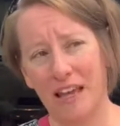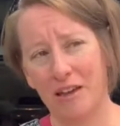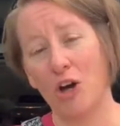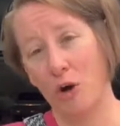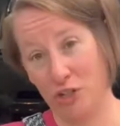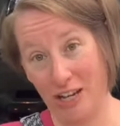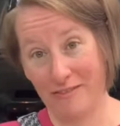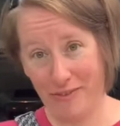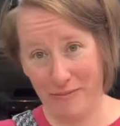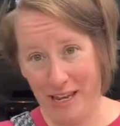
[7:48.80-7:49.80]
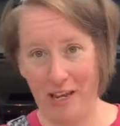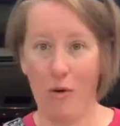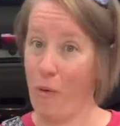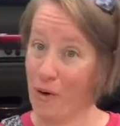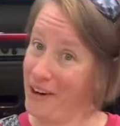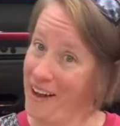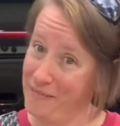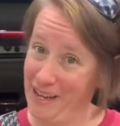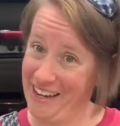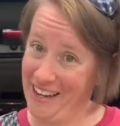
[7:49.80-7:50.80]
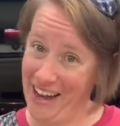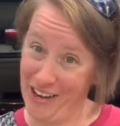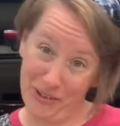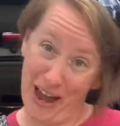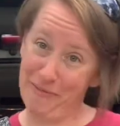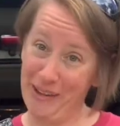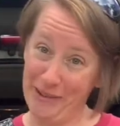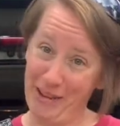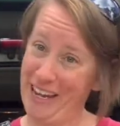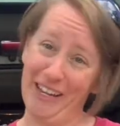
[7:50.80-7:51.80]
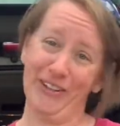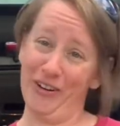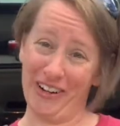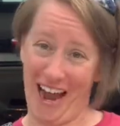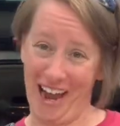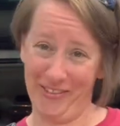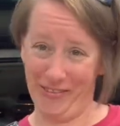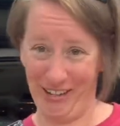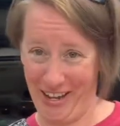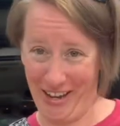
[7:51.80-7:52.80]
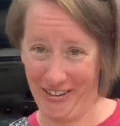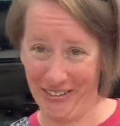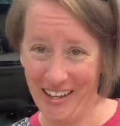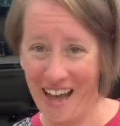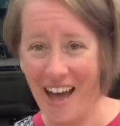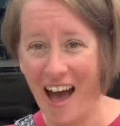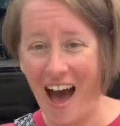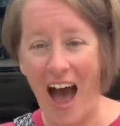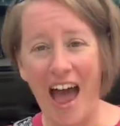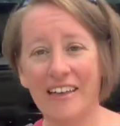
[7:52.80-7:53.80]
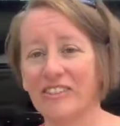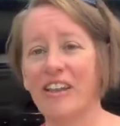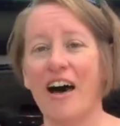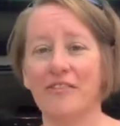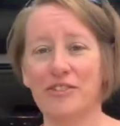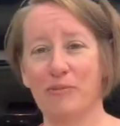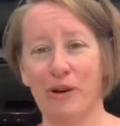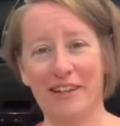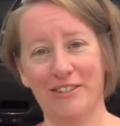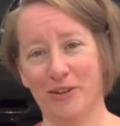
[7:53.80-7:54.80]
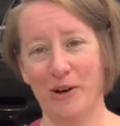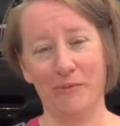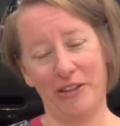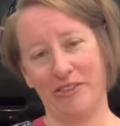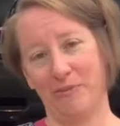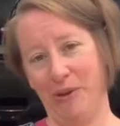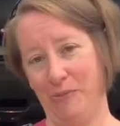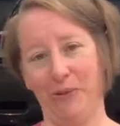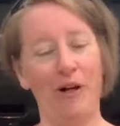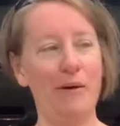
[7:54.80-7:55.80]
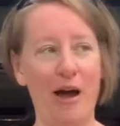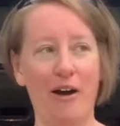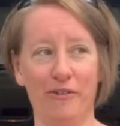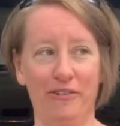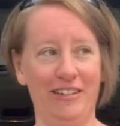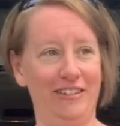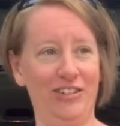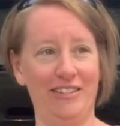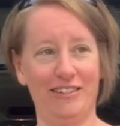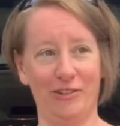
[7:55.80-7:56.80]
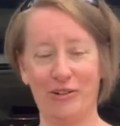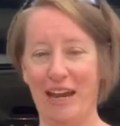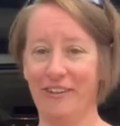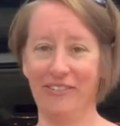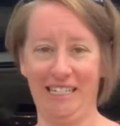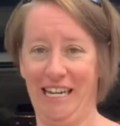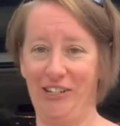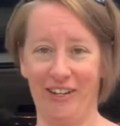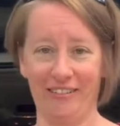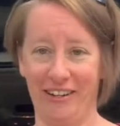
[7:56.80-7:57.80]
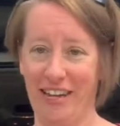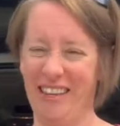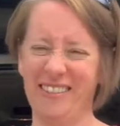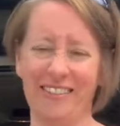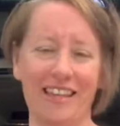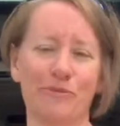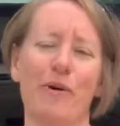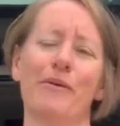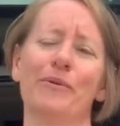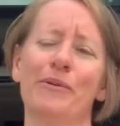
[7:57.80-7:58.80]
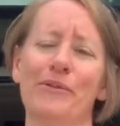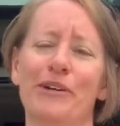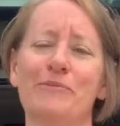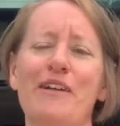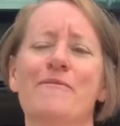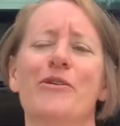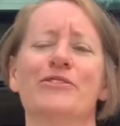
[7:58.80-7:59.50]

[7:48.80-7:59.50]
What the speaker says: coaching for me, or being a tour guide for you. I love to brainstorm with people about just creatively teaching their kids. It's probably one of my most